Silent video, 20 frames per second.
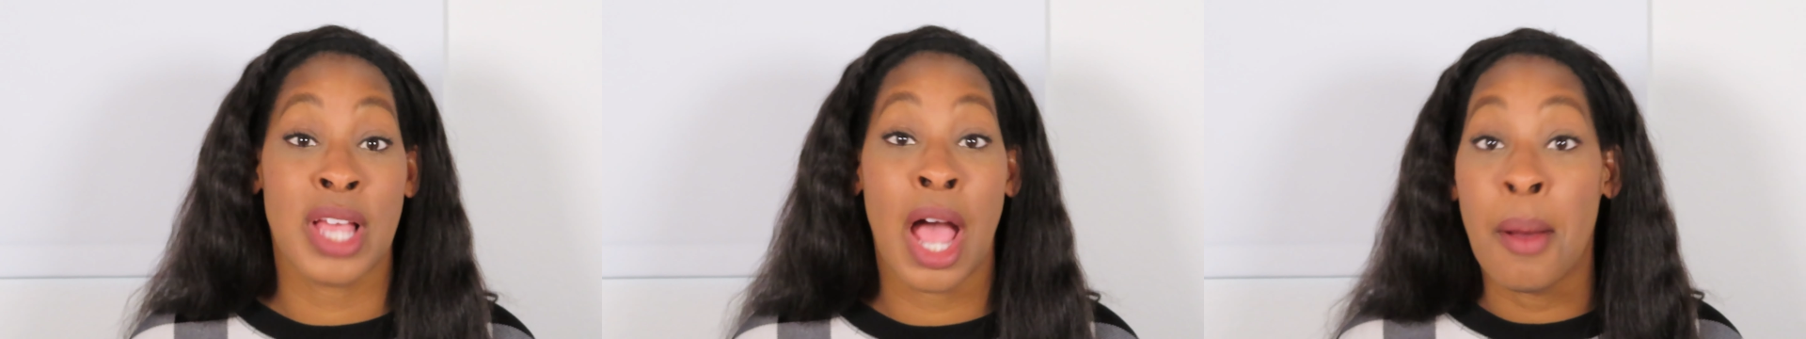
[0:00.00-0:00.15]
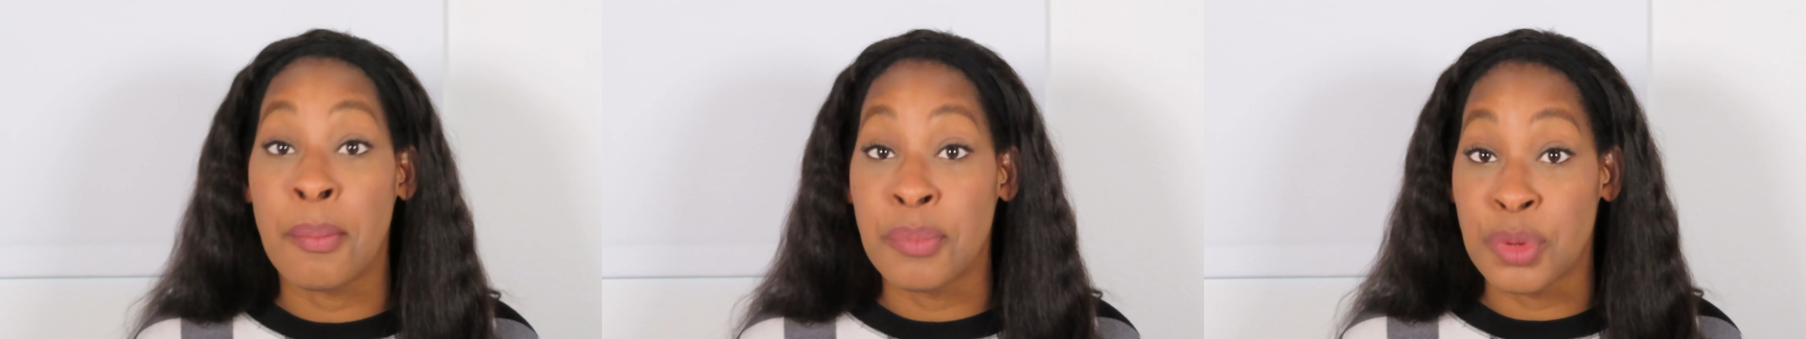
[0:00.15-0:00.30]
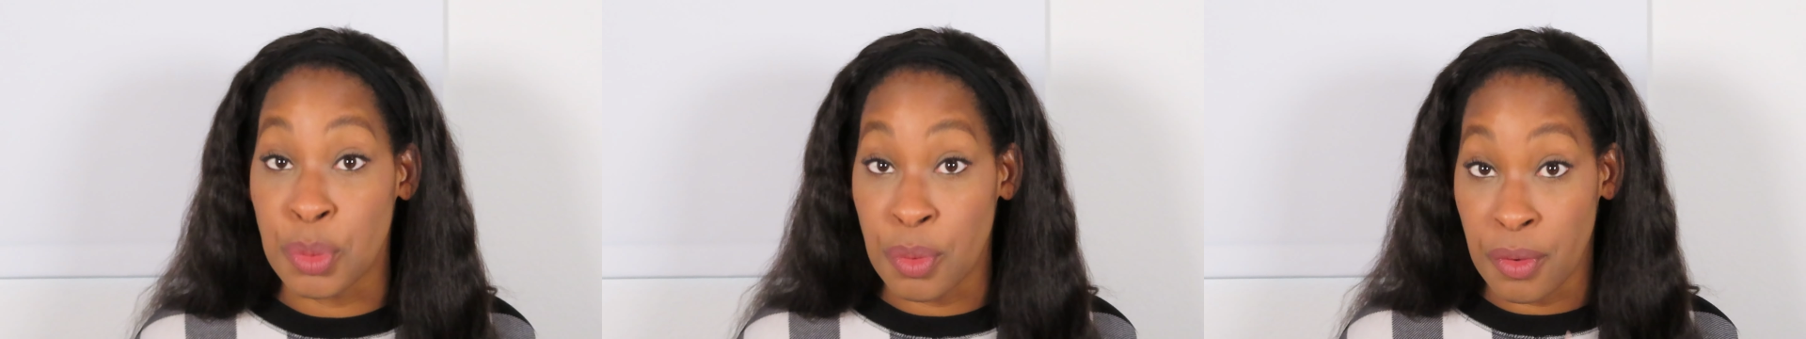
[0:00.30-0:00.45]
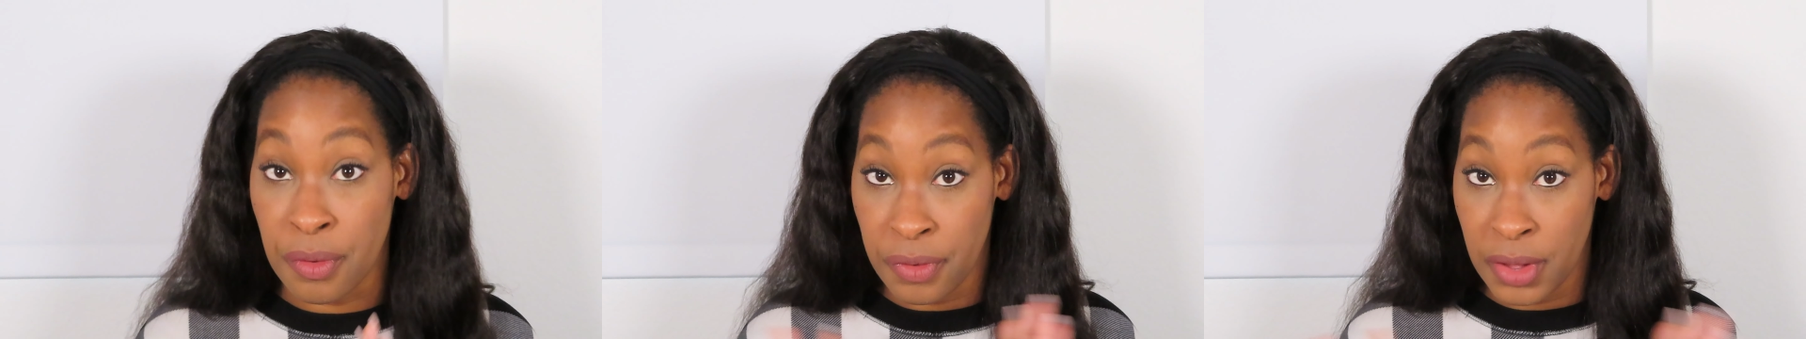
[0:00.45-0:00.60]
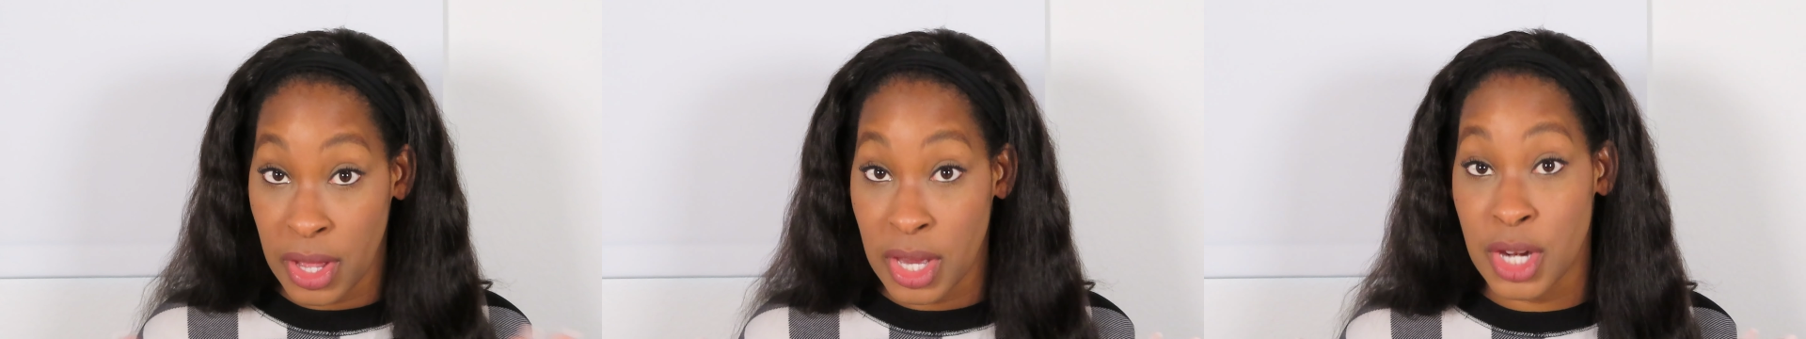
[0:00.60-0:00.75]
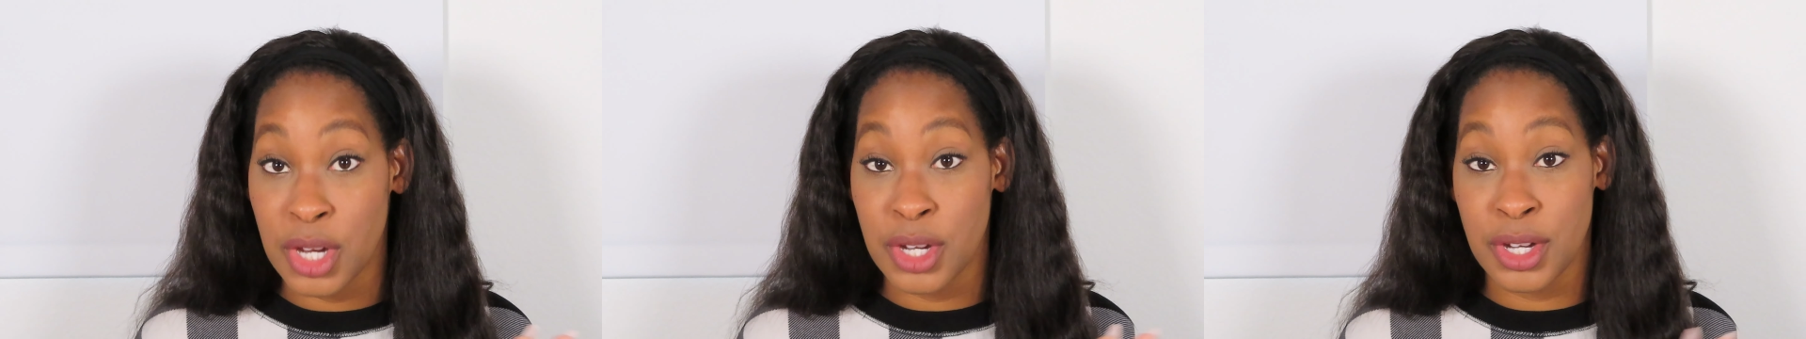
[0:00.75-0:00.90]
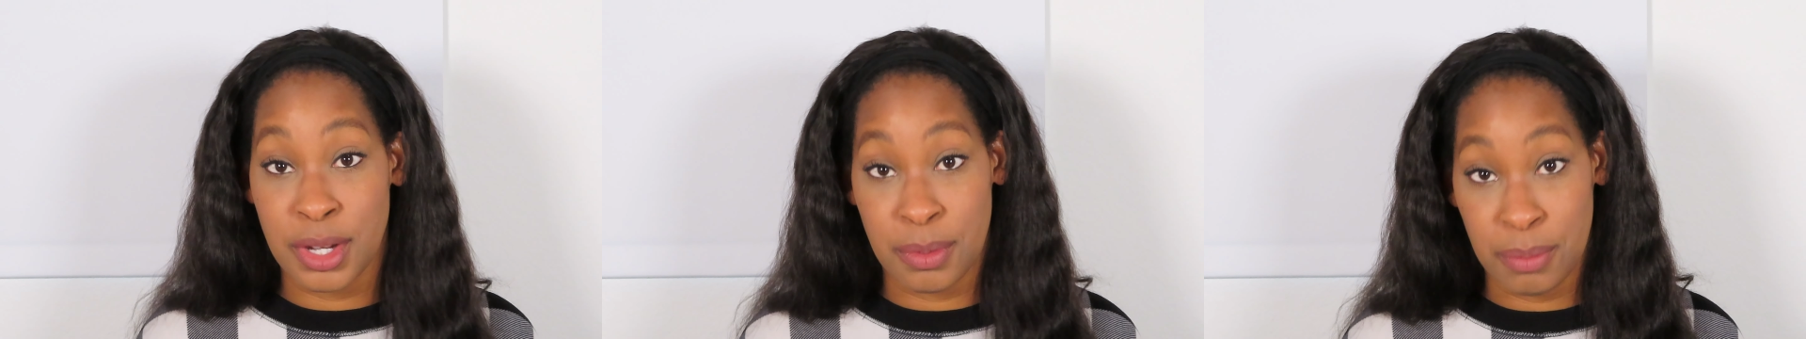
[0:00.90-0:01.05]
time to
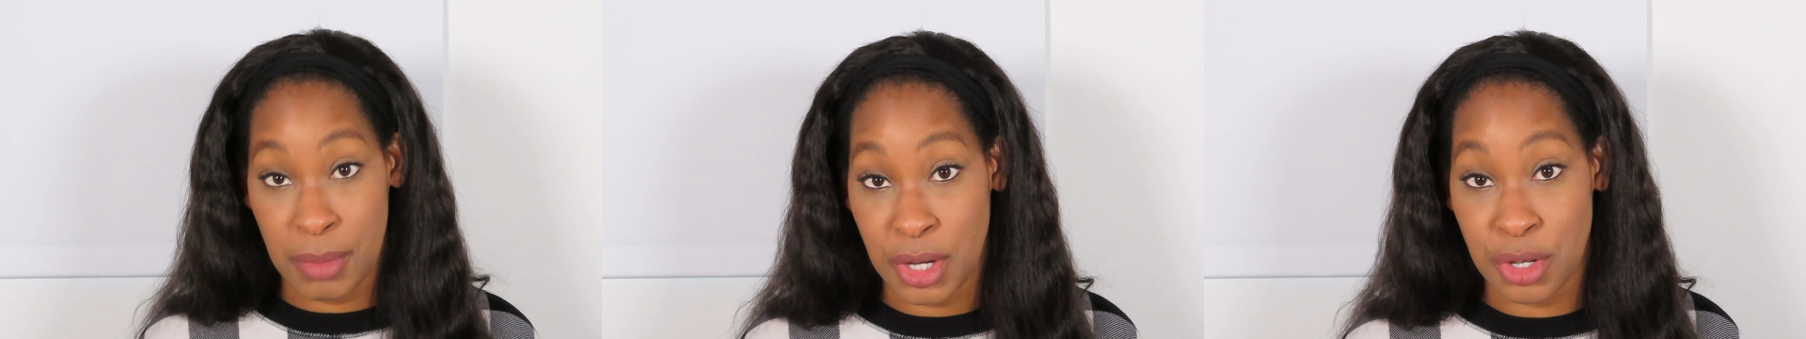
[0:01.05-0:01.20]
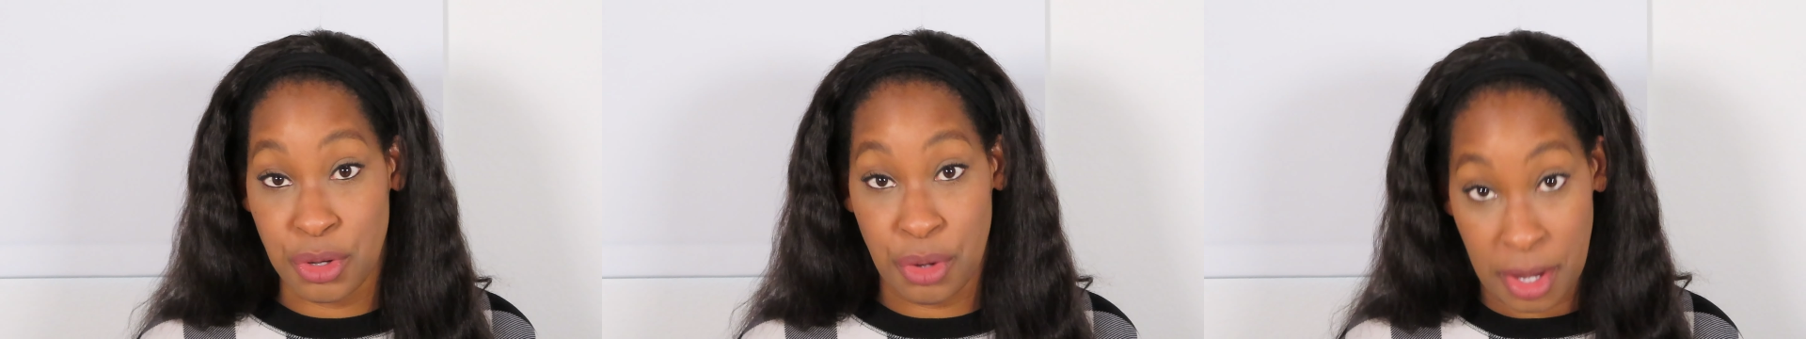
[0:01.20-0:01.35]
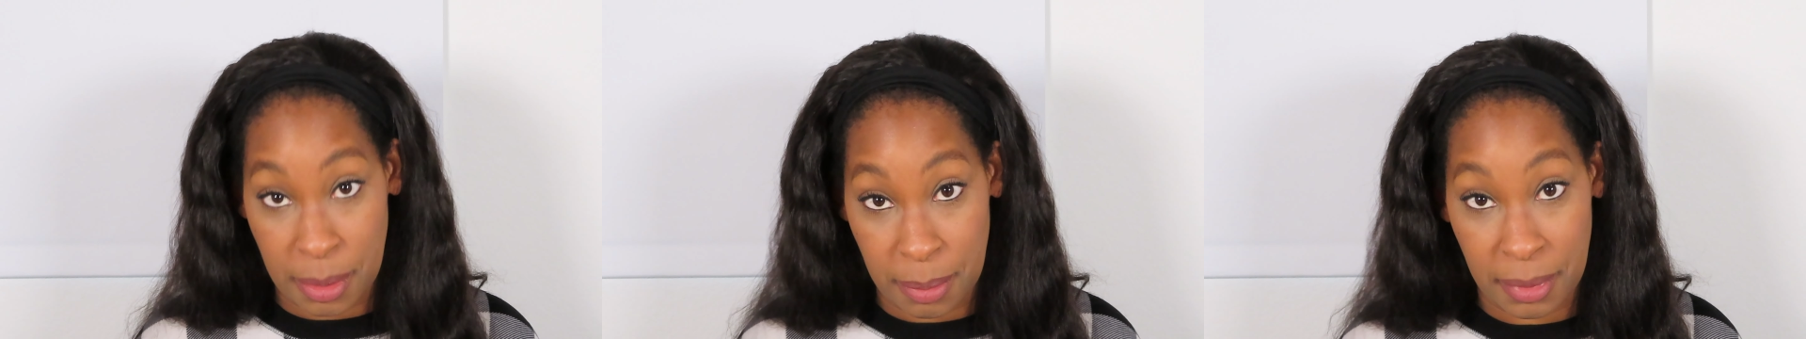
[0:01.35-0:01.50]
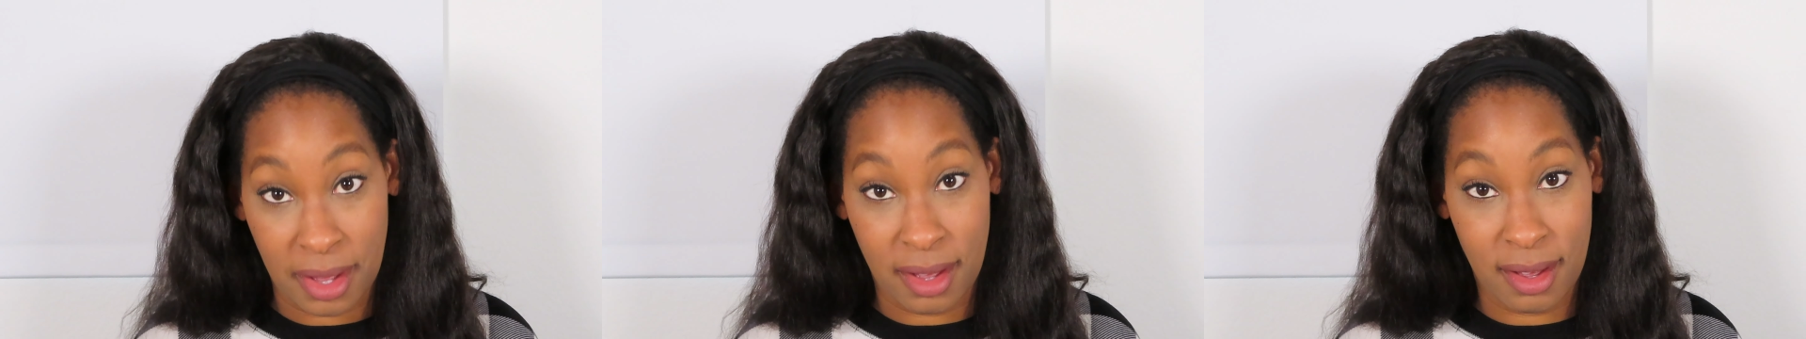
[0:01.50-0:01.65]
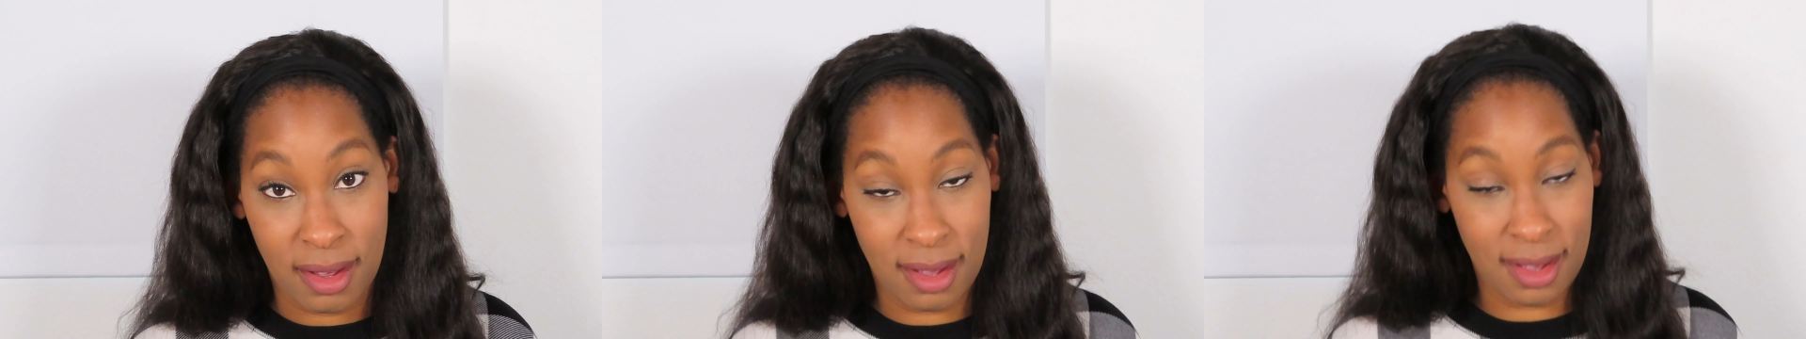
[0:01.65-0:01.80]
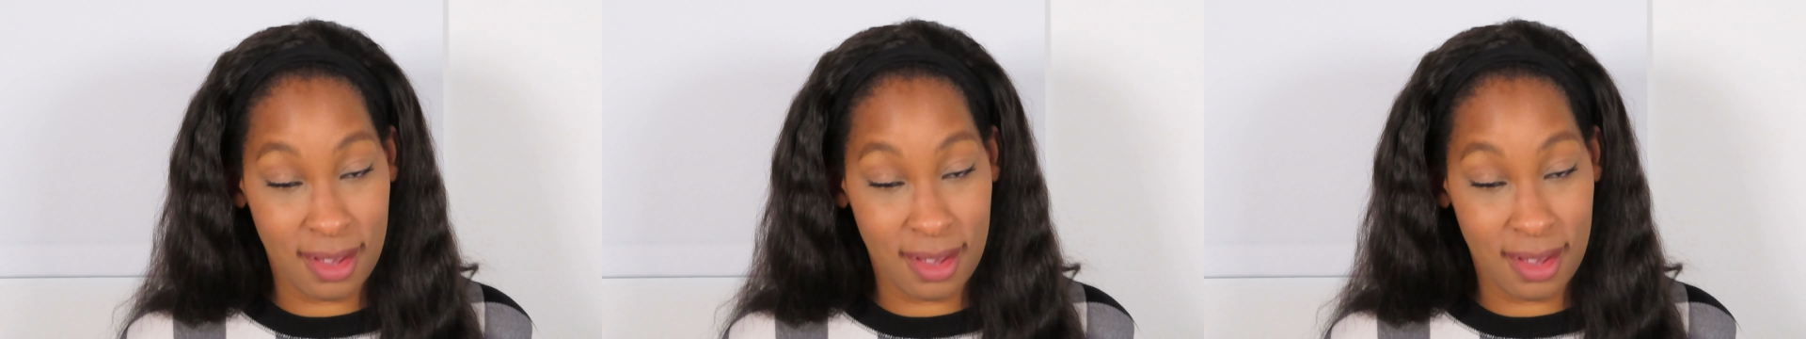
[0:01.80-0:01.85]
finish my treatment.